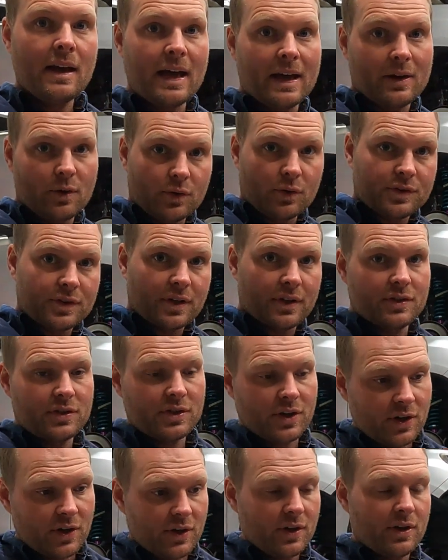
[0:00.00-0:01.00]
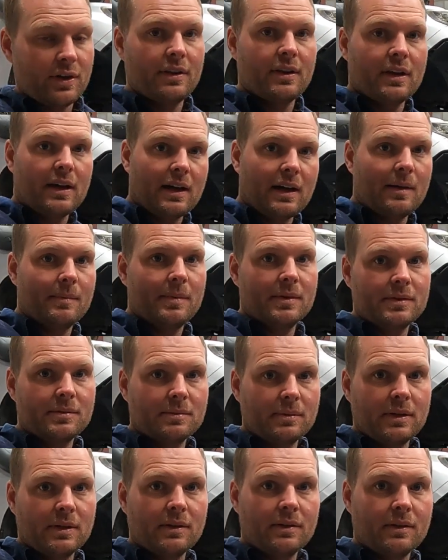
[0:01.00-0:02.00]
and also turn the hub as
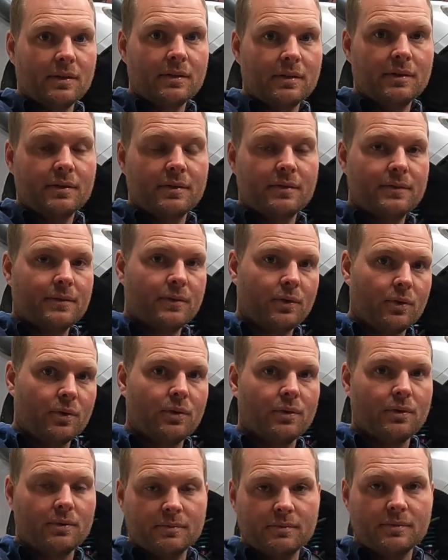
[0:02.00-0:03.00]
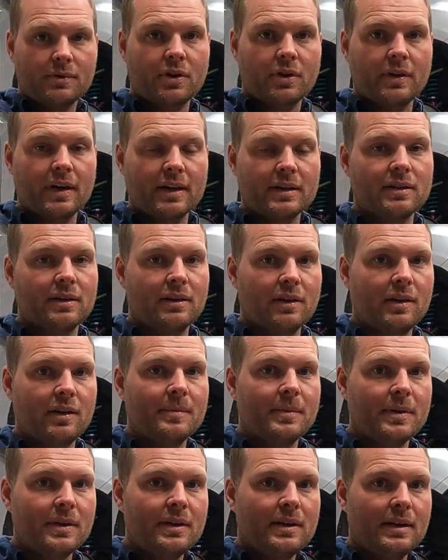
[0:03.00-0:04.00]
well for correct
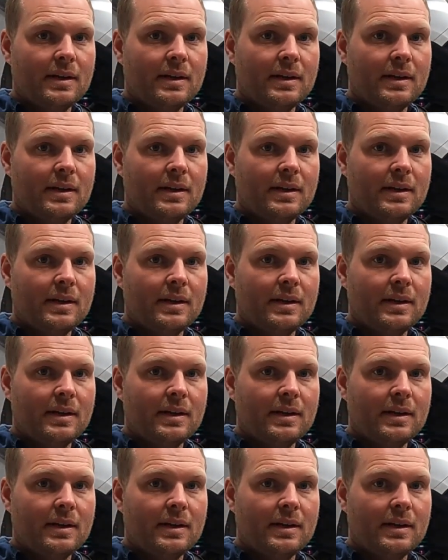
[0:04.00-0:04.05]
alignment.